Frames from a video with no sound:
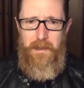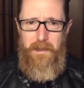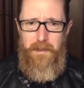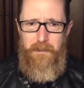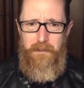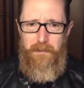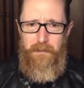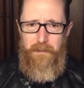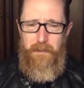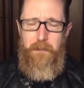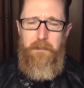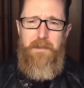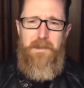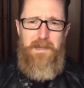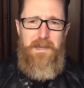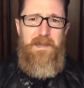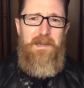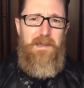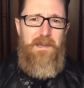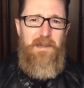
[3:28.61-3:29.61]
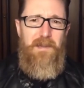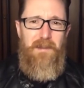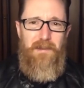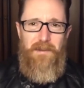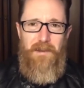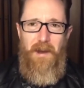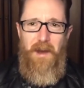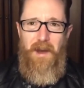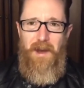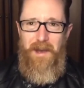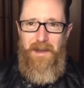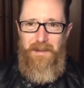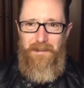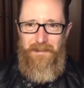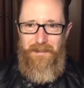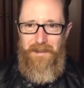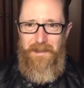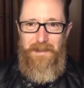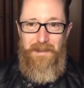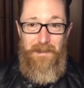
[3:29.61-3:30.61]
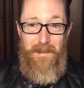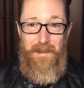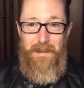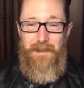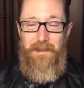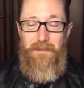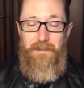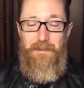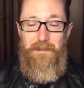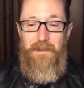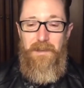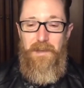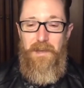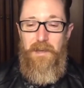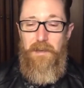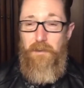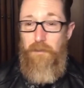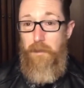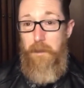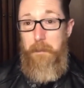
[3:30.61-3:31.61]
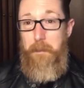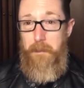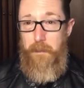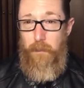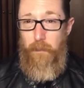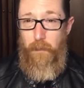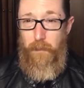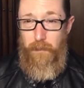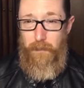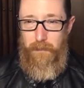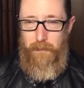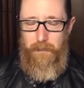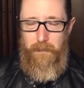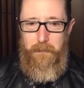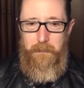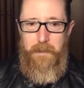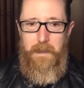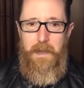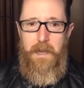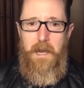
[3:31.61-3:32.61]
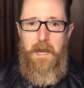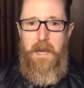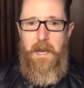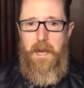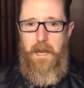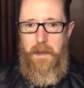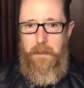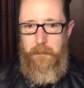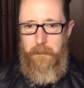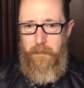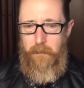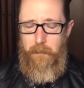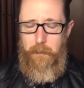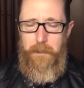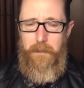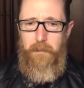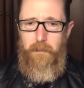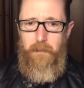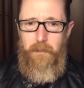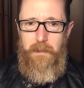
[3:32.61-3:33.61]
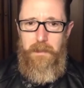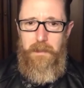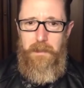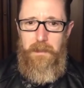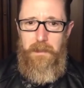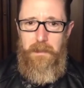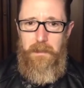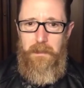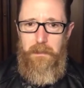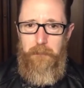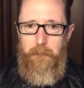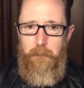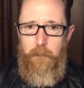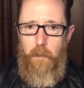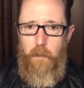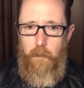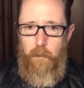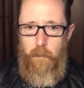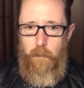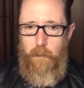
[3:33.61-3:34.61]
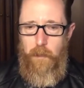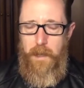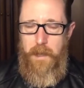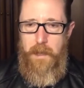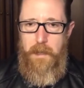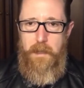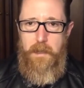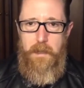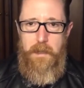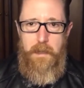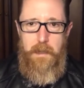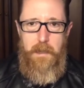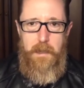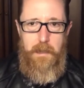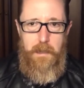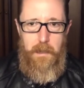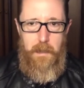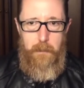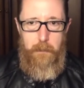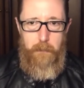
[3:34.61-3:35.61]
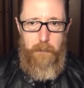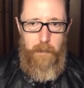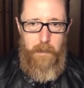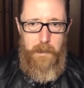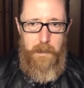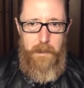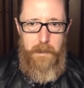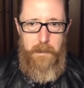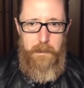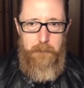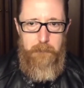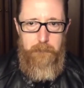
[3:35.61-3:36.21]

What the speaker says: something in these guys, and it's creepy to watch them. Especially Red and Umbre